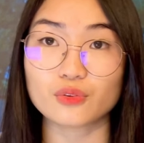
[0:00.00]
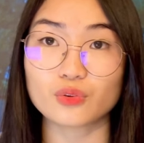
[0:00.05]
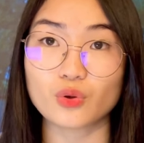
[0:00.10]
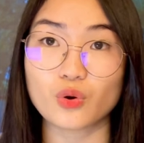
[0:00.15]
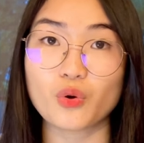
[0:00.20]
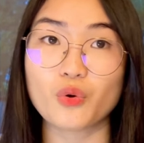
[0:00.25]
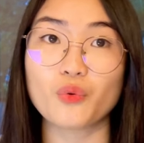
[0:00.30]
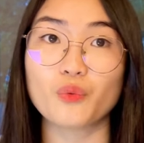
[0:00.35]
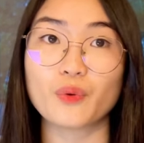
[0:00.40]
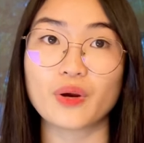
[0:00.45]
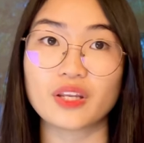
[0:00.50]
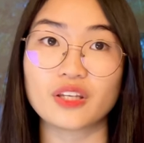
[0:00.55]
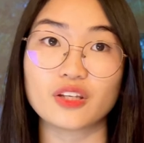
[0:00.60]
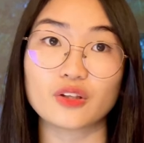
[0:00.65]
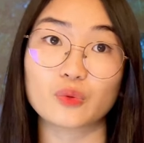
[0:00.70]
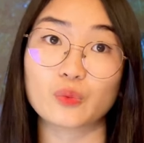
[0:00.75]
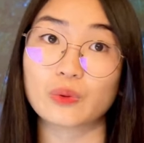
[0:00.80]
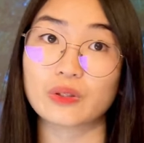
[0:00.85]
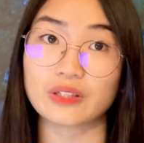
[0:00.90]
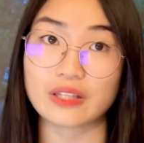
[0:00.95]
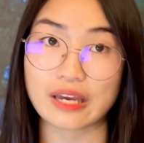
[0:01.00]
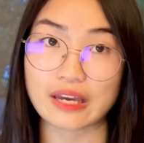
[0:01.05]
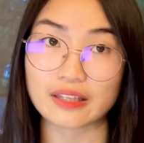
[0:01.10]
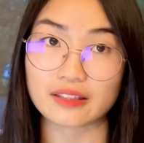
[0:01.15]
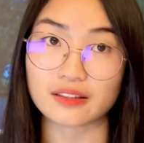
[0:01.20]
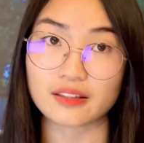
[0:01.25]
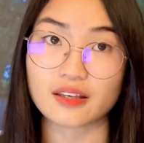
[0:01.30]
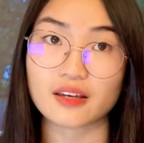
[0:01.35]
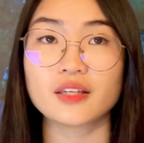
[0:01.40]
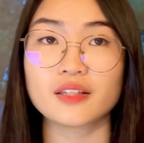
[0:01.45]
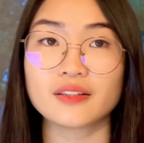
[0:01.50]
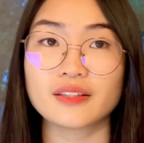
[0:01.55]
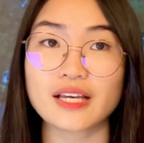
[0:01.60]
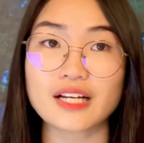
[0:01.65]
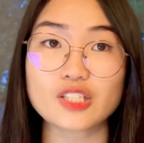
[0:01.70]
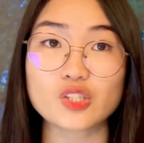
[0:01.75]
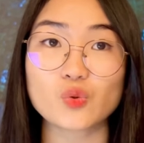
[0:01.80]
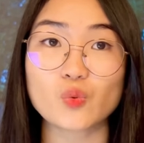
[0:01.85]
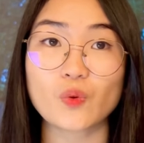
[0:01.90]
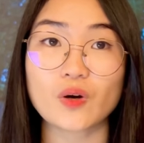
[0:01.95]
know when it will end.
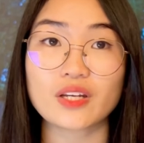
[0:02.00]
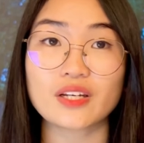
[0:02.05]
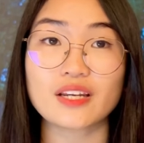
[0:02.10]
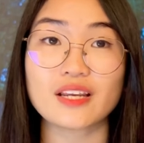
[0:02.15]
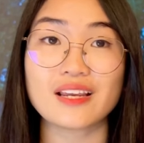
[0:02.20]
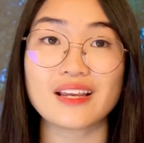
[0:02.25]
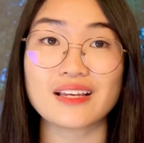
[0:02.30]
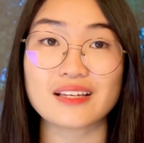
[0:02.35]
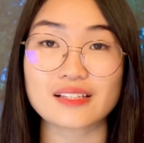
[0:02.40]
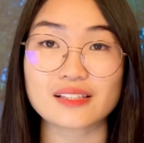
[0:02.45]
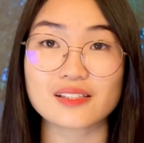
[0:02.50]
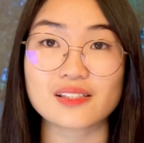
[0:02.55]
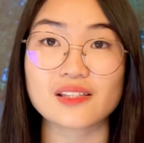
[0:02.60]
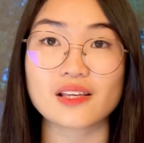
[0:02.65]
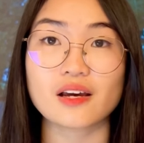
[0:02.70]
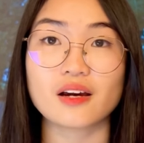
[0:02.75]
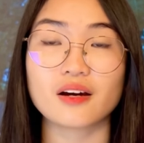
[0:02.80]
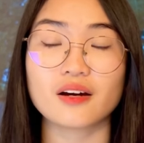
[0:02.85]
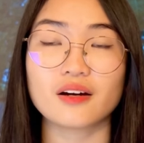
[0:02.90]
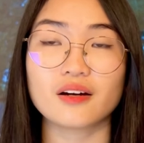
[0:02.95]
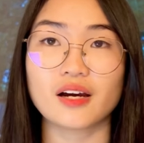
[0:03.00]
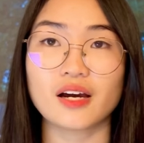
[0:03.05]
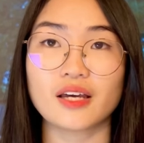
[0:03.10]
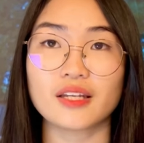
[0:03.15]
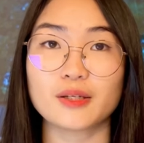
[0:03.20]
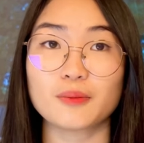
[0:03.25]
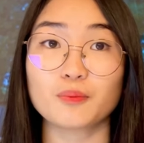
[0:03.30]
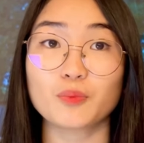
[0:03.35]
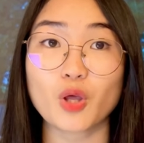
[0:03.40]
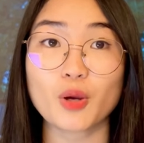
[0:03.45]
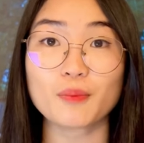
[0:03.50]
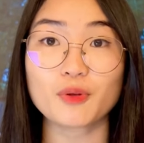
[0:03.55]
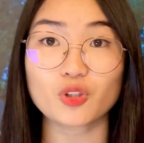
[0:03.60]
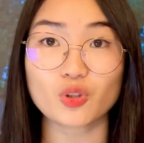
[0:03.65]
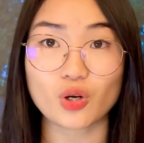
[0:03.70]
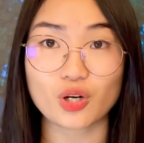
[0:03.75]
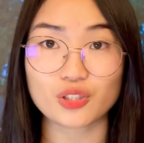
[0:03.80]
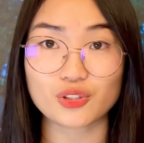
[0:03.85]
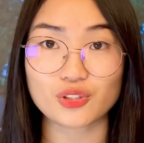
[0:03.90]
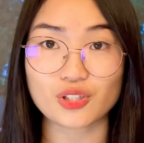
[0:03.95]
Next one is an employment
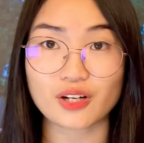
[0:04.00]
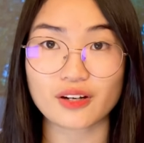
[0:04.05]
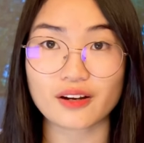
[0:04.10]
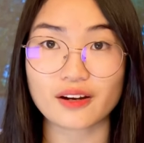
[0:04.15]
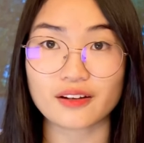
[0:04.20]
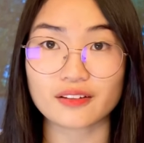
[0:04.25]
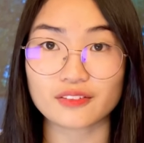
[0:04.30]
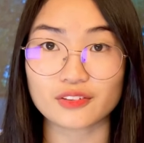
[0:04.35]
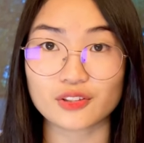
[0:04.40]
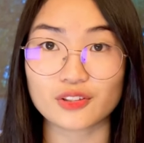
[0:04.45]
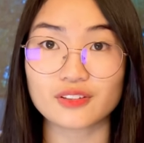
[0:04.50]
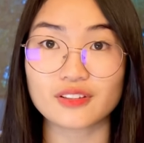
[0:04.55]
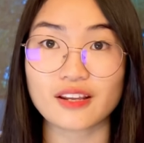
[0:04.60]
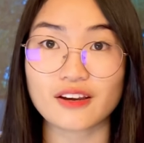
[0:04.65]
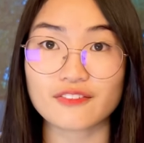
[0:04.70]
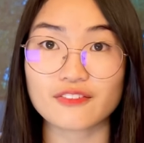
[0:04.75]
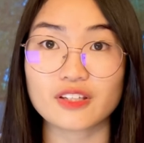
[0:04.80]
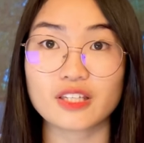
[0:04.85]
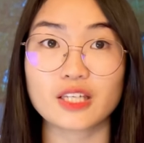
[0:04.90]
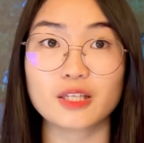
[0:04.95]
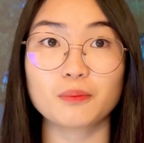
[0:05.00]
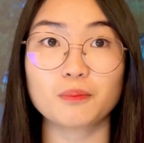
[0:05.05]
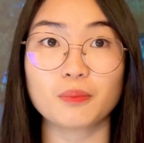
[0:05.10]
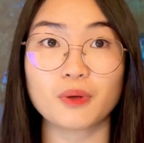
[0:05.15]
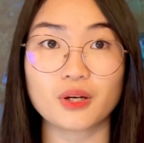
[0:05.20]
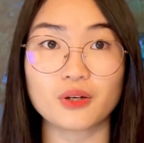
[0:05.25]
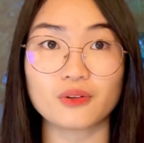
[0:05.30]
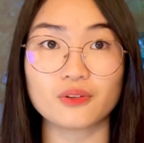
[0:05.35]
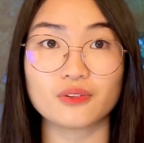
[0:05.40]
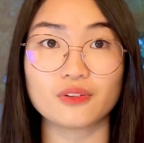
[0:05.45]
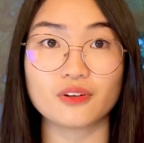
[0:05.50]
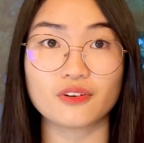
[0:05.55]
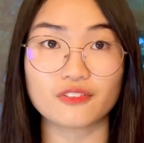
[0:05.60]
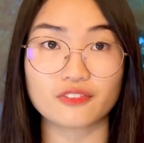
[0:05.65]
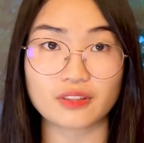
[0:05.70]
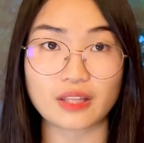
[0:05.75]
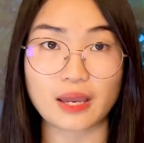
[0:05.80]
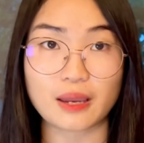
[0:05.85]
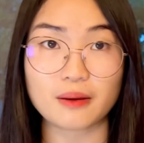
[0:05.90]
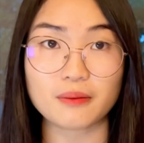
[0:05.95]
contract under definite period
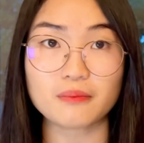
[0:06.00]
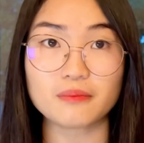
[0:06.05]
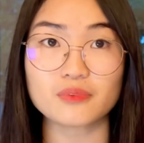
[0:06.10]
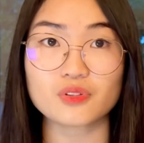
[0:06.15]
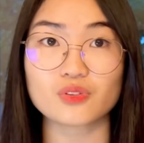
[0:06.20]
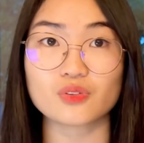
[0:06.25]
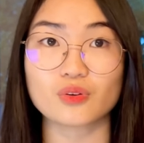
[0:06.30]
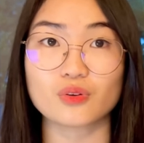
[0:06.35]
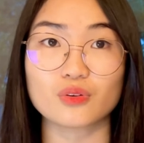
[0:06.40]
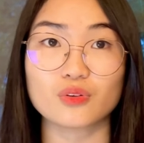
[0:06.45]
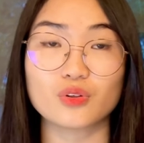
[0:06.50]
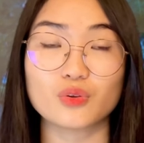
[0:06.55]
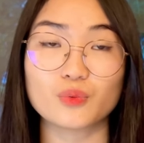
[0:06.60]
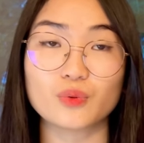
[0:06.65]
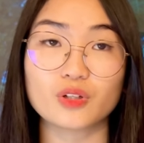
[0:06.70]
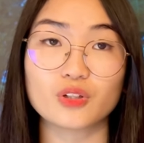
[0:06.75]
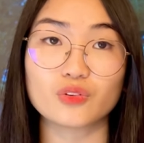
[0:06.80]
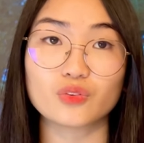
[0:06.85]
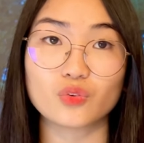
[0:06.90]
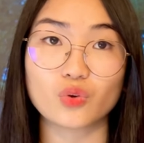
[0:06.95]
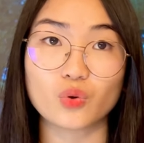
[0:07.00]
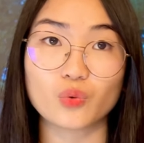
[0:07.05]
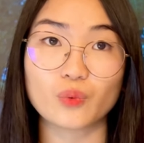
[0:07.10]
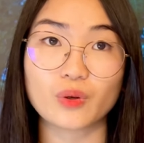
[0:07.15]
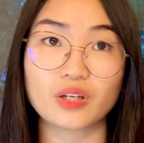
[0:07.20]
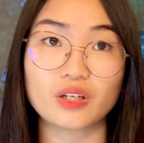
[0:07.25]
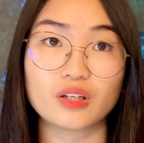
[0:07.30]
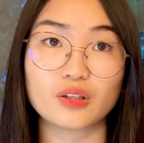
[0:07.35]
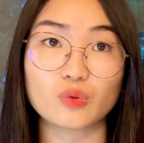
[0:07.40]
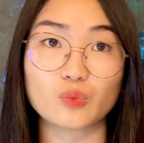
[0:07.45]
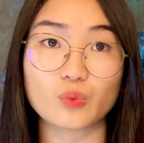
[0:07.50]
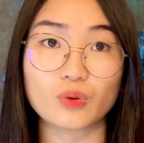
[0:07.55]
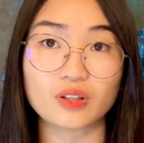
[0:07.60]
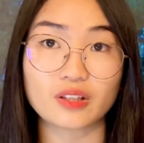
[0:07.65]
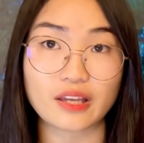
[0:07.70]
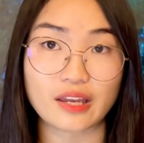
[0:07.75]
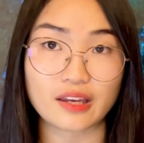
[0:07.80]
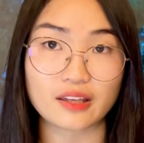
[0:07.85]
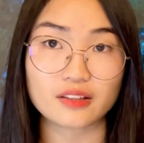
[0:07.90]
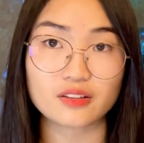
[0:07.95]
of time, so you will know when it will
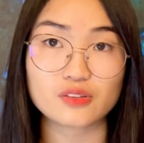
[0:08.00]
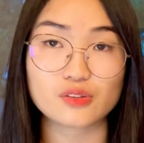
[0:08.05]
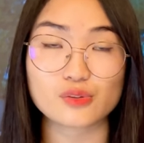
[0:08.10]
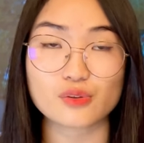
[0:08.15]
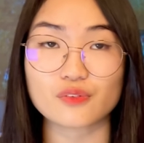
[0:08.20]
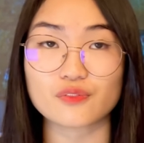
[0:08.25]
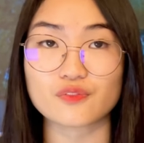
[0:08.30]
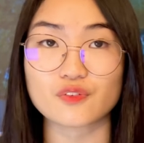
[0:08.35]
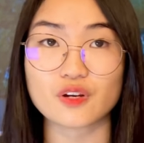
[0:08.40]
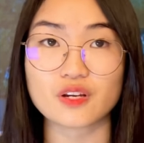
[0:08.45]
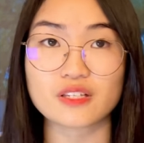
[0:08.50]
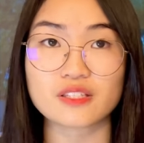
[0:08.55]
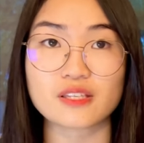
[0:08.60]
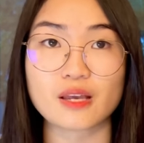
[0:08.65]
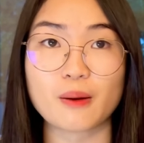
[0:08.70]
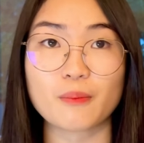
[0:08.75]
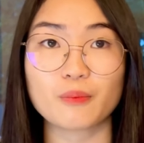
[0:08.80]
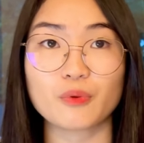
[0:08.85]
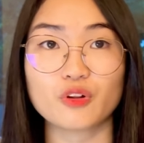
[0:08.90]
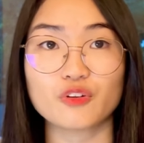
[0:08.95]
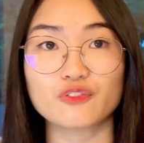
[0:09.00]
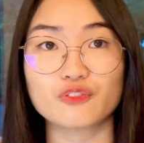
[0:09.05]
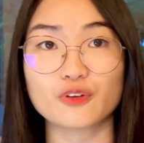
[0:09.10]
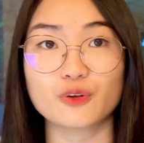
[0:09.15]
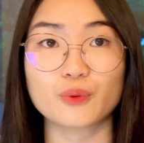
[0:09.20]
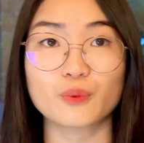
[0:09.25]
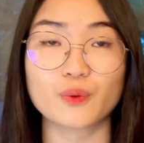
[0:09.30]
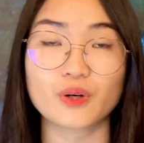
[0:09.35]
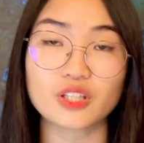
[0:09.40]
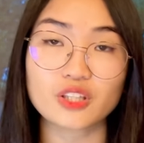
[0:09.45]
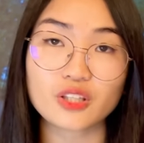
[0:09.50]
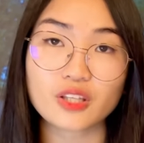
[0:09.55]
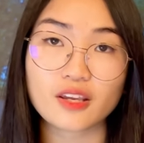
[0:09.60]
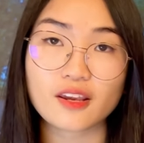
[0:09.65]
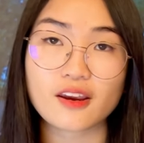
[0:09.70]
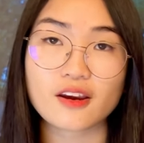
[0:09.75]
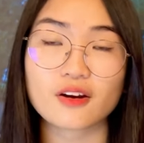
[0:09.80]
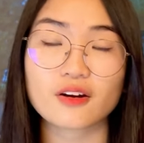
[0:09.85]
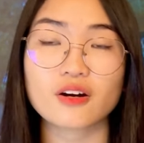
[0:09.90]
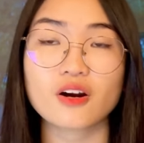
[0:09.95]
end. So for example, for 1
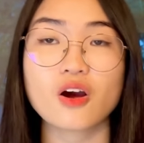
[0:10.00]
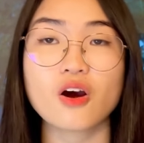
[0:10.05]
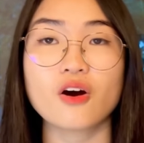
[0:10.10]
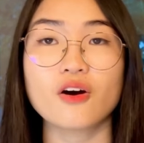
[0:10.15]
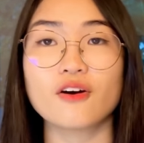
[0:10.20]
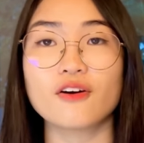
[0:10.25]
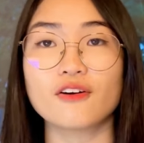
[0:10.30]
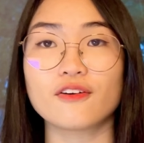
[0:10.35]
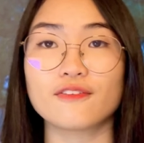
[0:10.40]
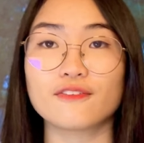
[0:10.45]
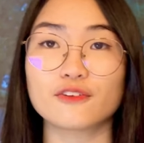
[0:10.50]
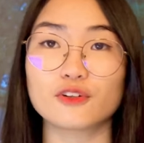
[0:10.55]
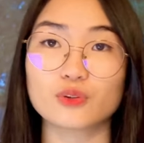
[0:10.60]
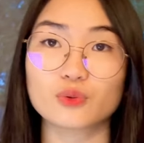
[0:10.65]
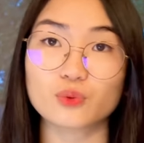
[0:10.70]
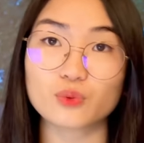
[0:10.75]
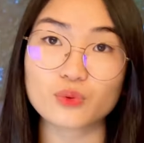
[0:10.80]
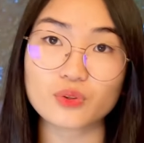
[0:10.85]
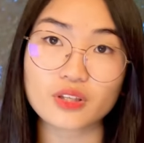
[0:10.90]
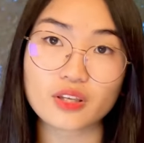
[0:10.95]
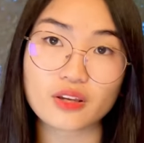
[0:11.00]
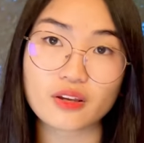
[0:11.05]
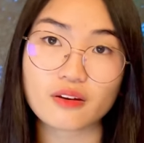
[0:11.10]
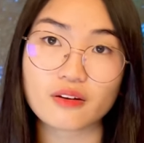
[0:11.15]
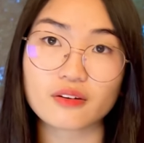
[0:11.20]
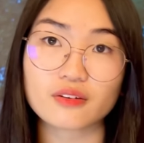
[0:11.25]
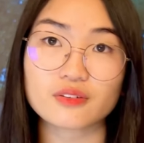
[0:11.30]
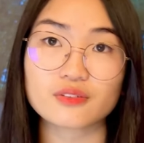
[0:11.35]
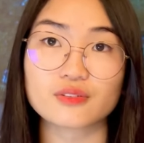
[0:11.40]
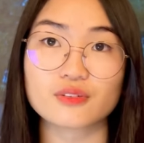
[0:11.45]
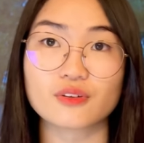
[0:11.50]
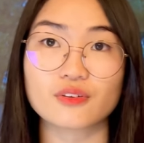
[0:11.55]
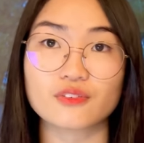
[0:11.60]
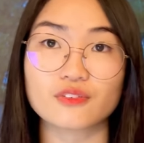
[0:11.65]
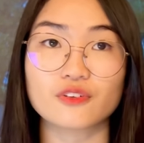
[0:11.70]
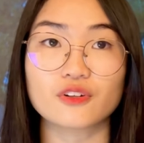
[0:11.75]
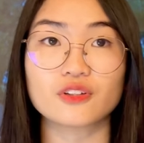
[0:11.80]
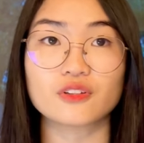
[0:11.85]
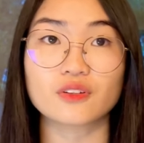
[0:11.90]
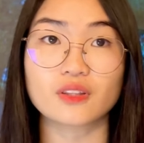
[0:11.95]
year or for 2 years or
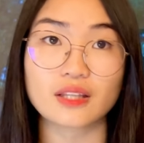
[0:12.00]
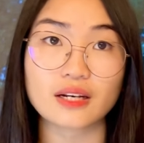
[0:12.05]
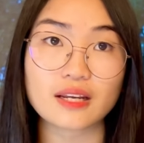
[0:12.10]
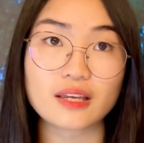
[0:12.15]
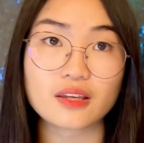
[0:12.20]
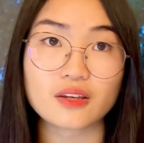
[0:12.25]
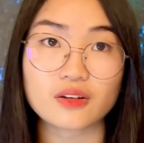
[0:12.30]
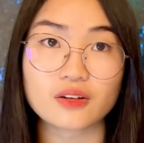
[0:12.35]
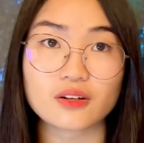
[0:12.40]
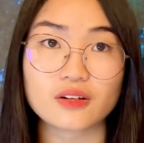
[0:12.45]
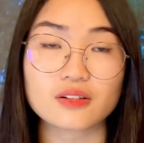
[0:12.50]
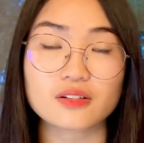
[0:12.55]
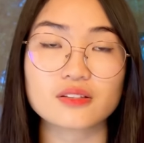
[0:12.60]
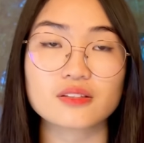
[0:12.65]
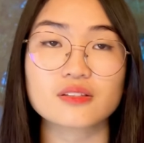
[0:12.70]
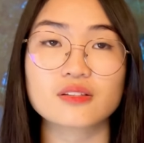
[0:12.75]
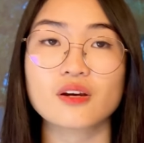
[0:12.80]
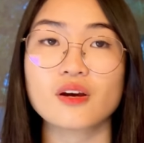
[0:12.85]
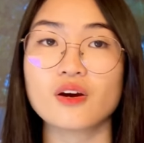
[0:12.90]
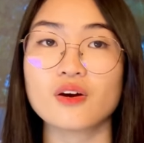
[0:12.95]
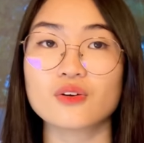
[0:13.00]
for 3 years.